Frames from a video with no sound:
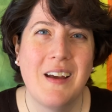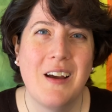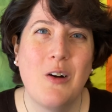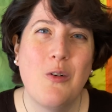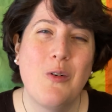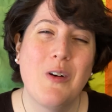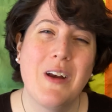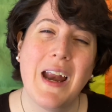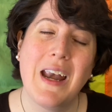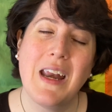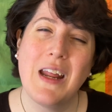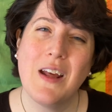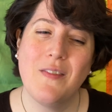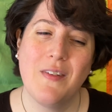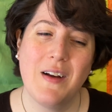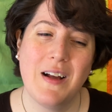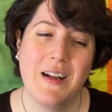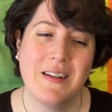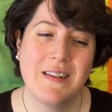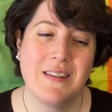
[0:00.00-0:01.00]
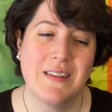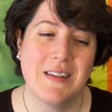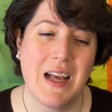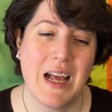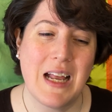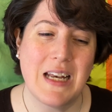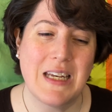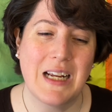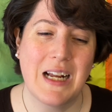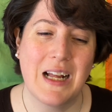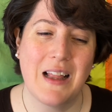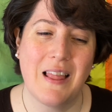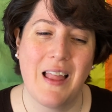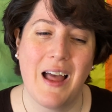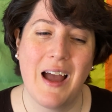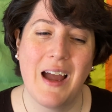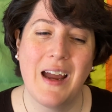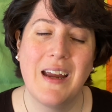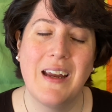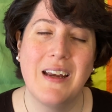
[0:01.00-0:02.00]
Would any of us
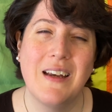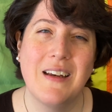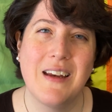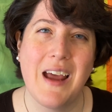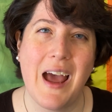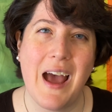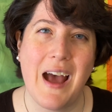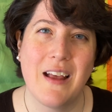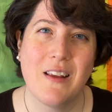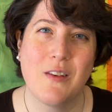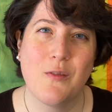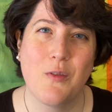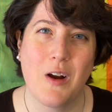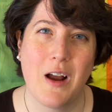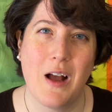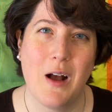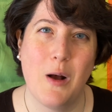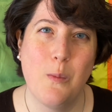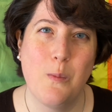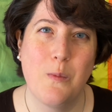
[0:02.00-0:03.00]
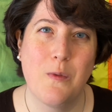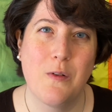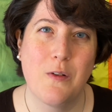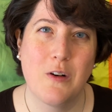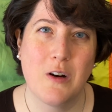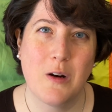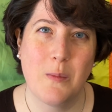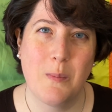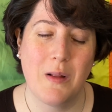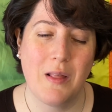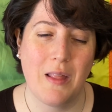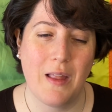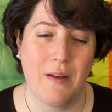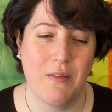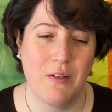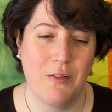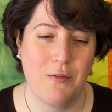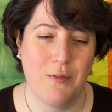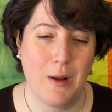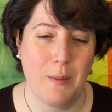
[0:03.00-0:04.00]
decline to ask for help for a
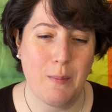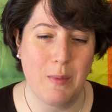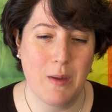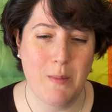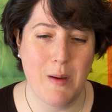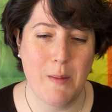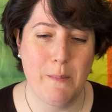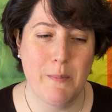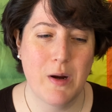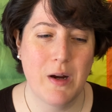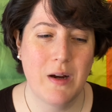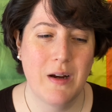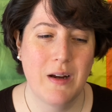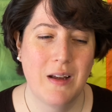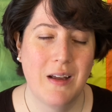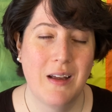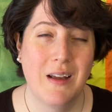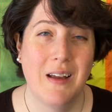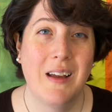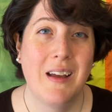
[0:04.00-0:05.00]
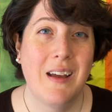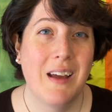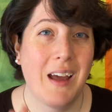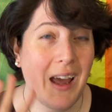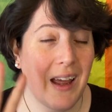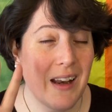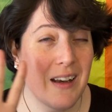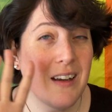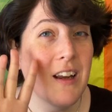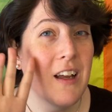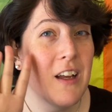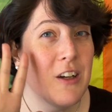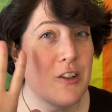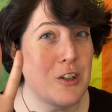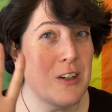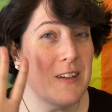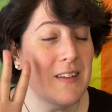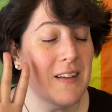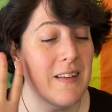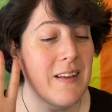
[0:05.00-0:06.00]
beloved family member? And
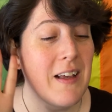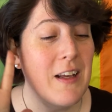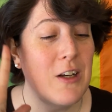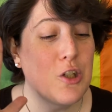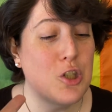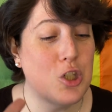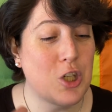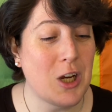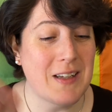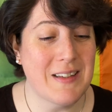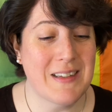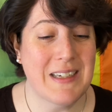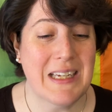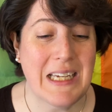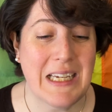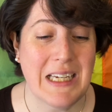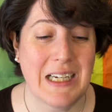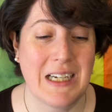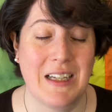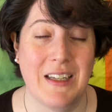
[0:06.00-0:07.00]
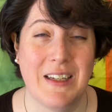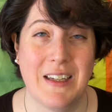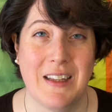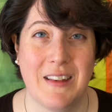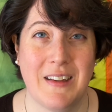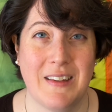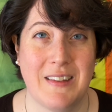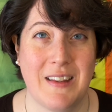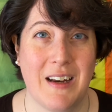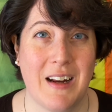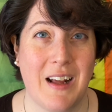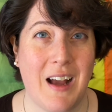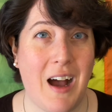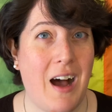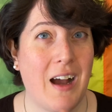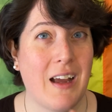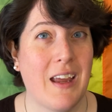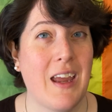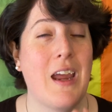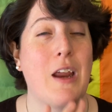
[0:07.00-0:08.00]
Jesus had just healed in the
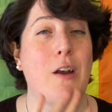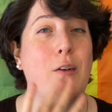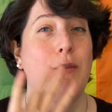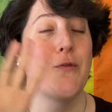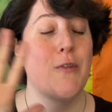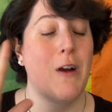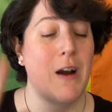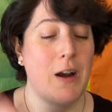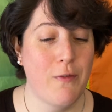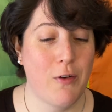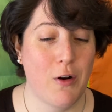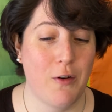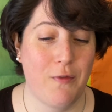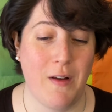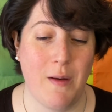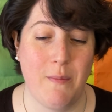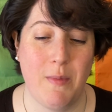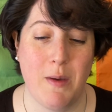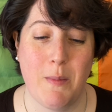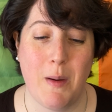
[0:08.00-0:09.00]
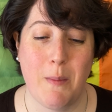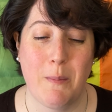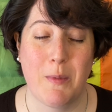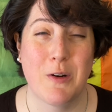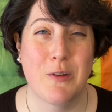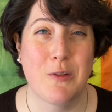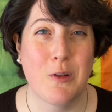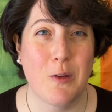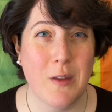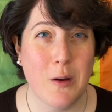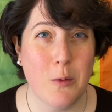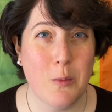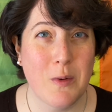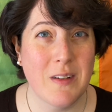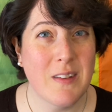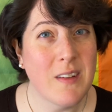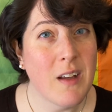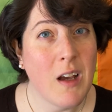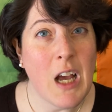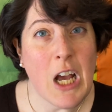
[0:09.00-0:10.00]
synagogue in front of her family members, so there
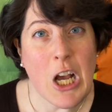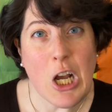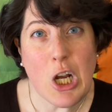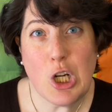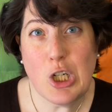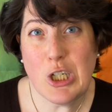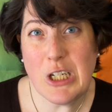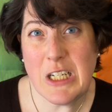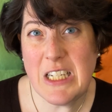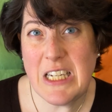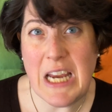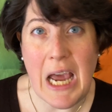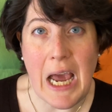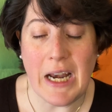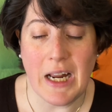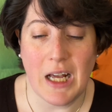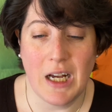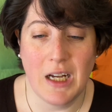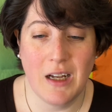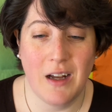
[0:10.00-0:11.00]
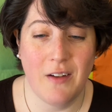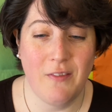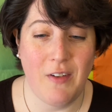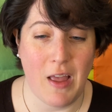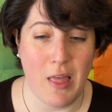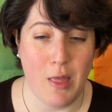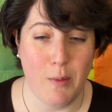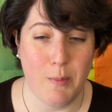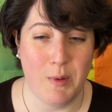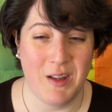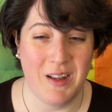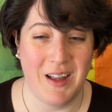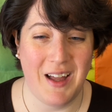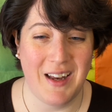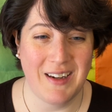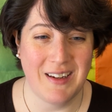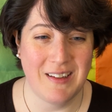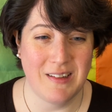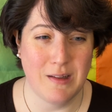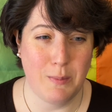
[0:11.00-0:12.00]
was good data available
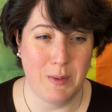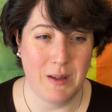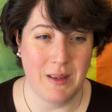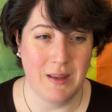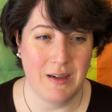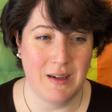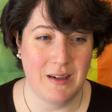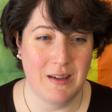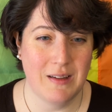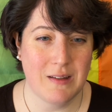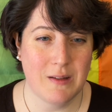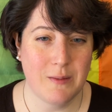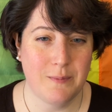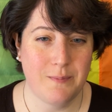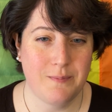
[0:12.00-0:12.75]
on his abilities.